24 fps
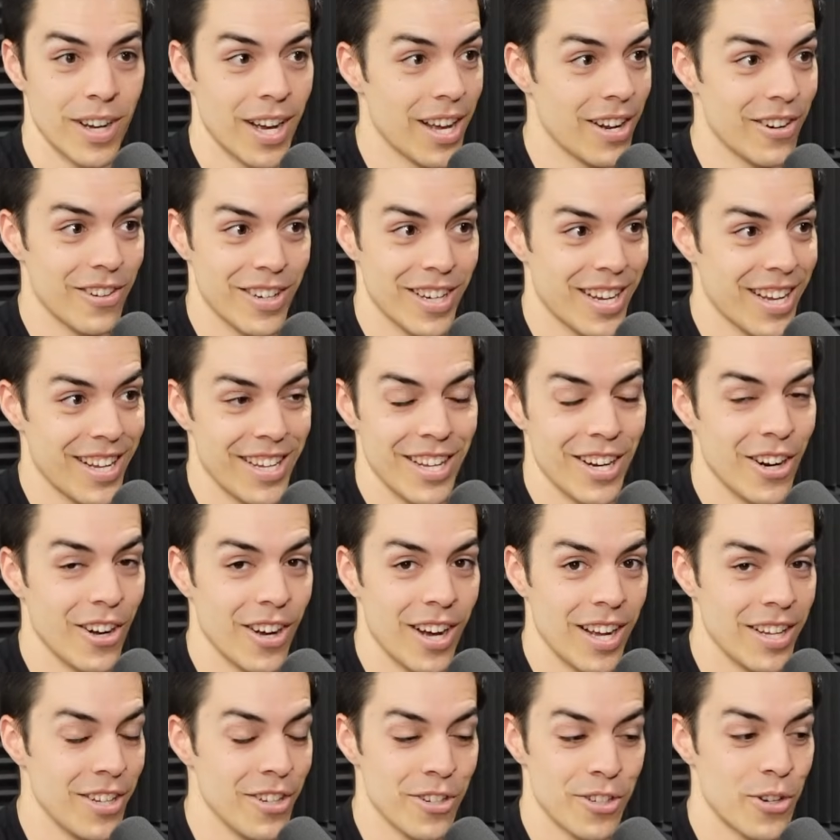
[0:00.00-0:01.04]
I don't,
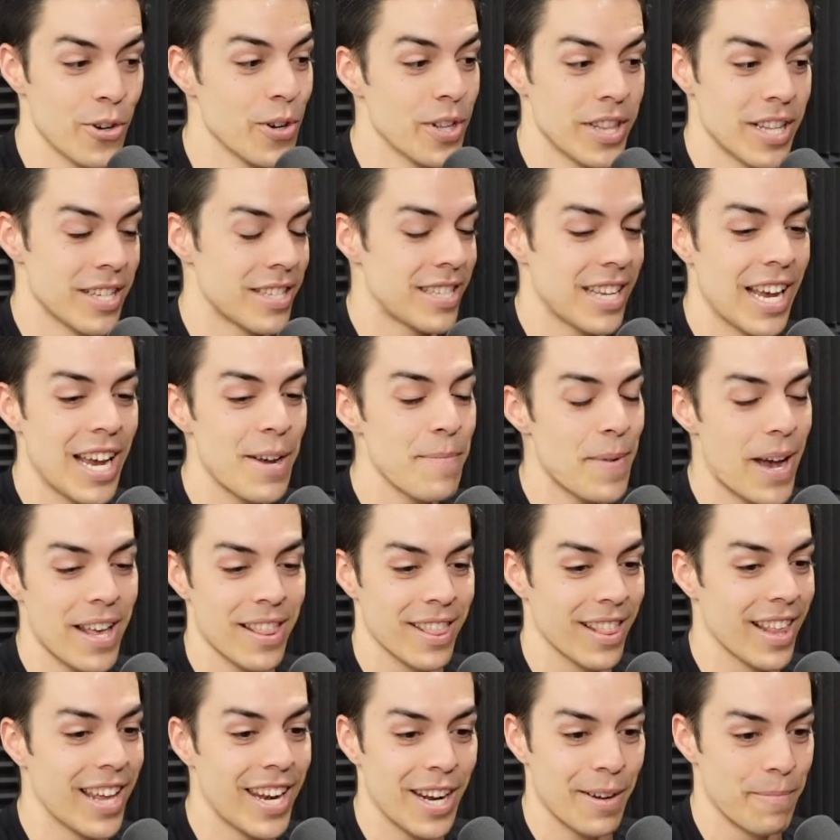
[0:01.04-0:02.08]
you're doing the same
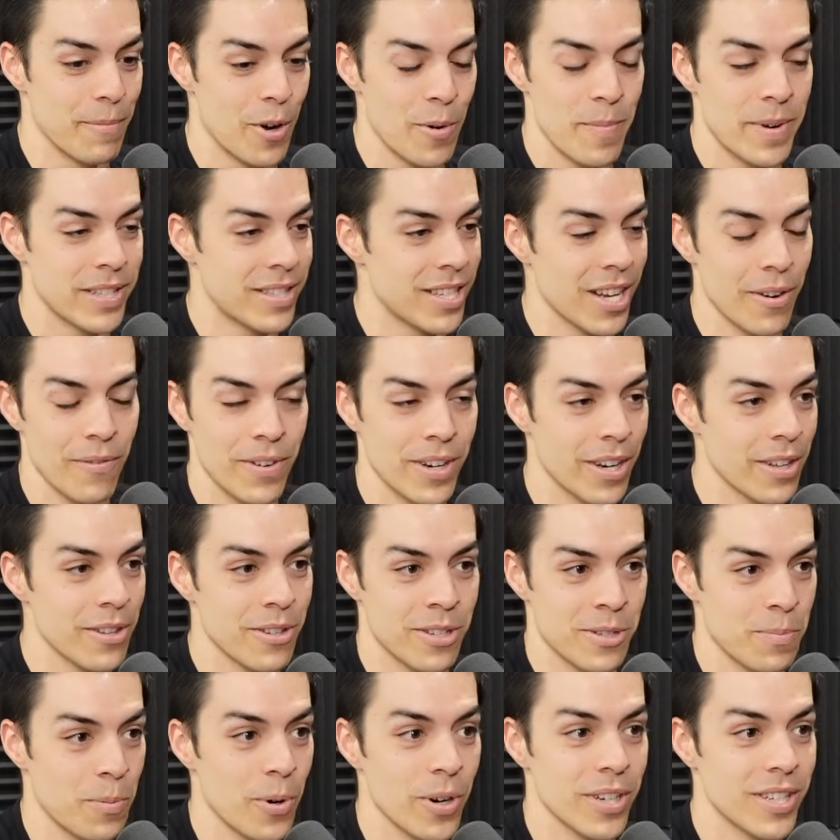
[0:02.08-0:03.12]
athletic movements every other
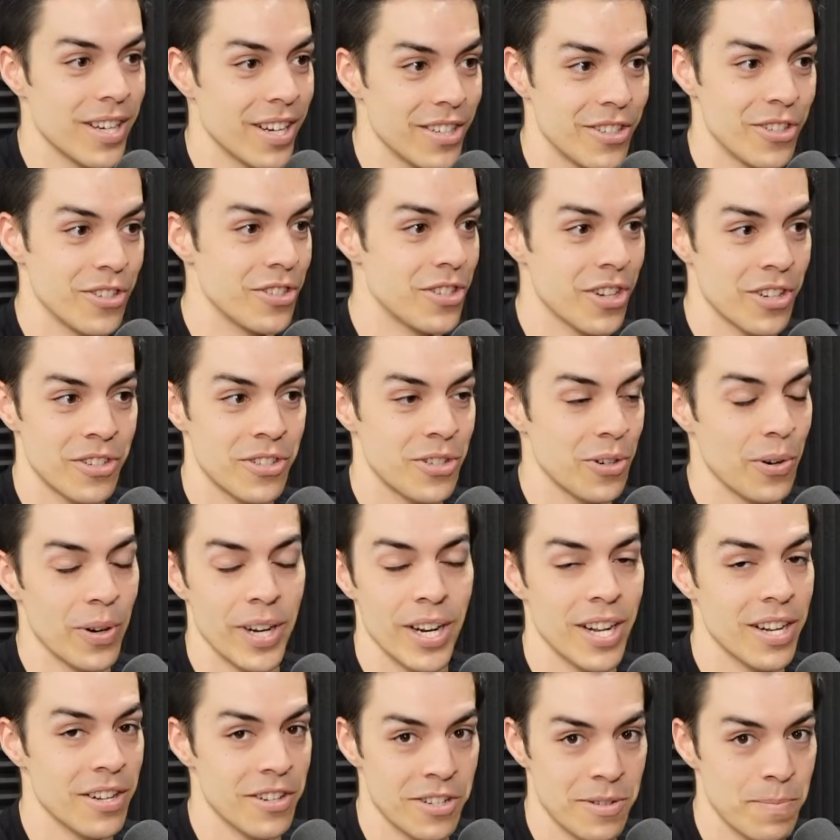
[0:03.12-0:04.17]
sport does. You're just
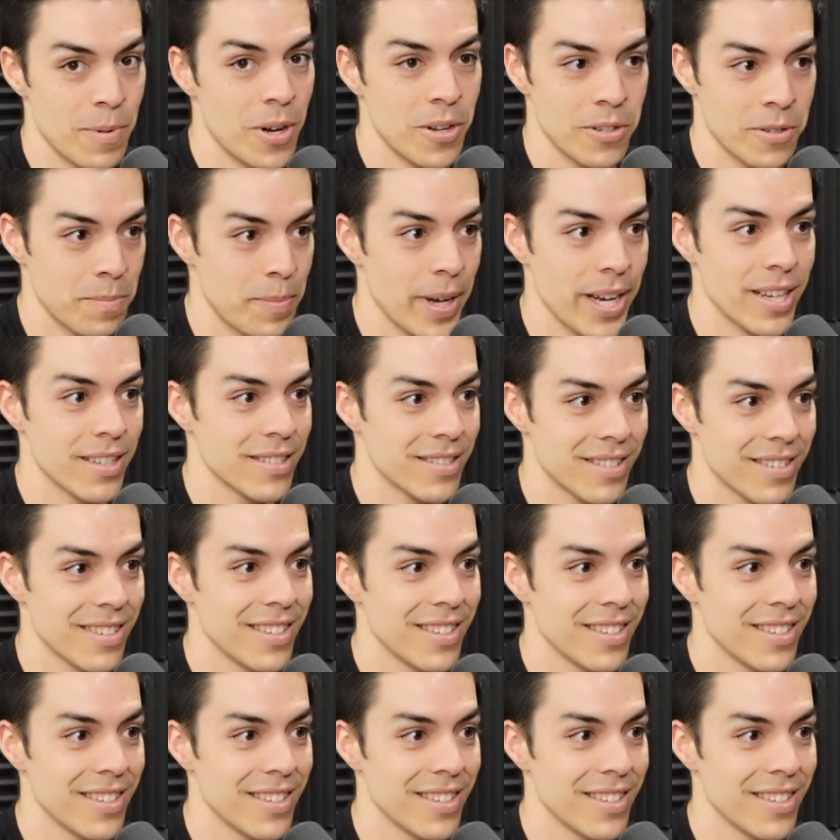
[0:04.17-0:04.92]
doing it in a small space.